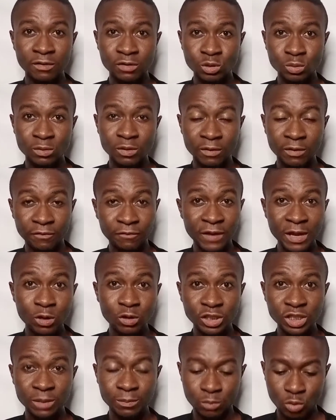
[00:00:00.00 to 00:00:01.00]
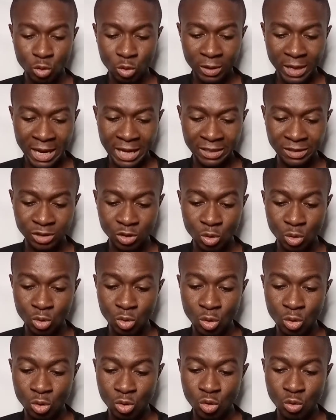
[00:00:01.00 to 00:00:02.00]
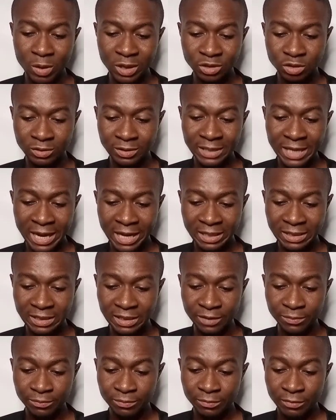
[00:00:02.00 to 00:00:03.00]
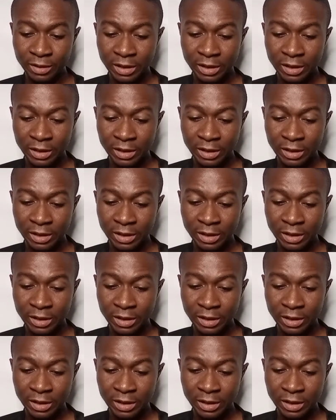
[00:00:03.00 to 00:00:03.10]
uh, uh fellowship known as the Ogo Society